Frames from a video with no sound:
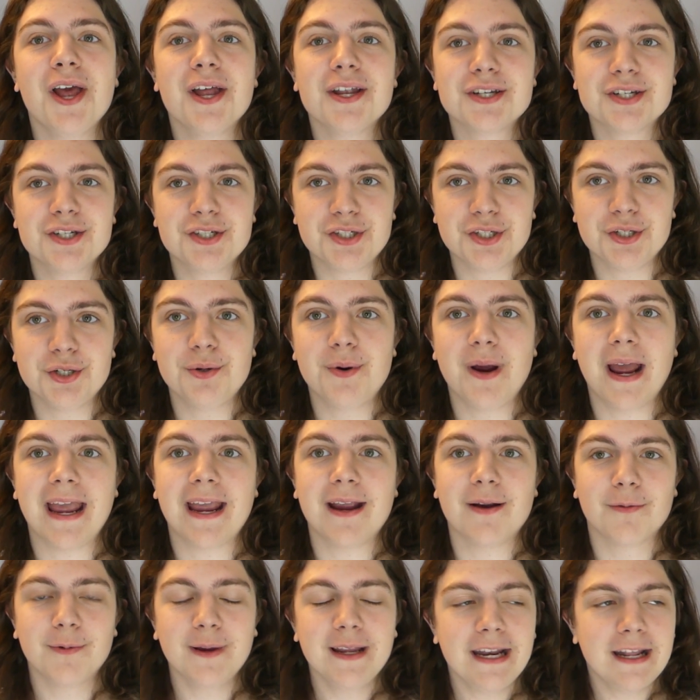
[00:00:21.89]
to do a
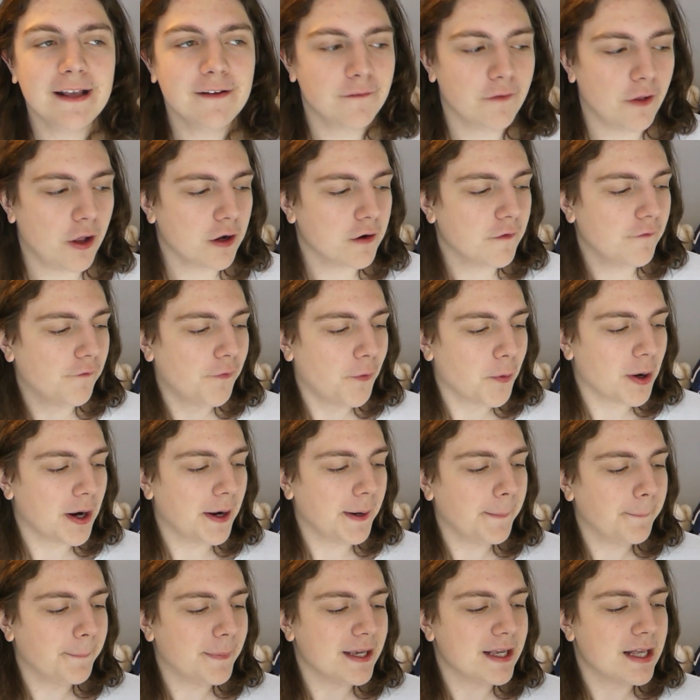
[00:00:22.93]
reading vlog for
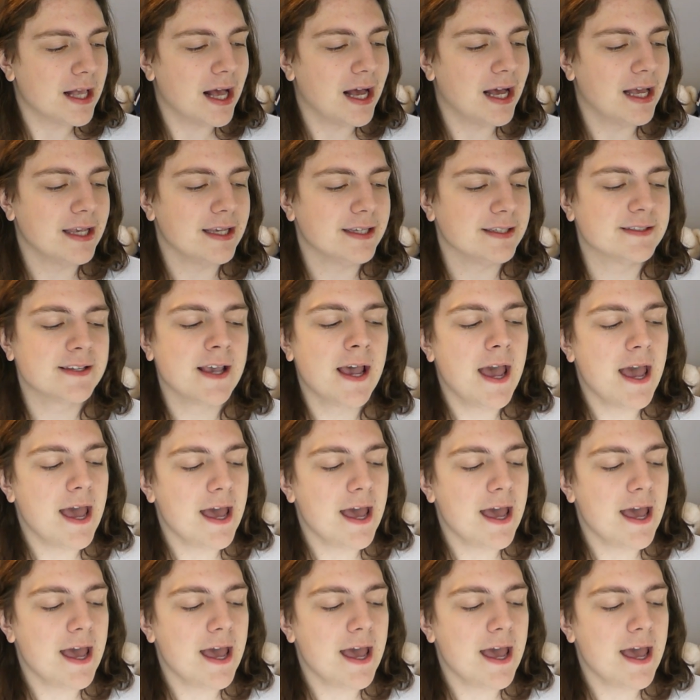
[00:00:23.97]
it because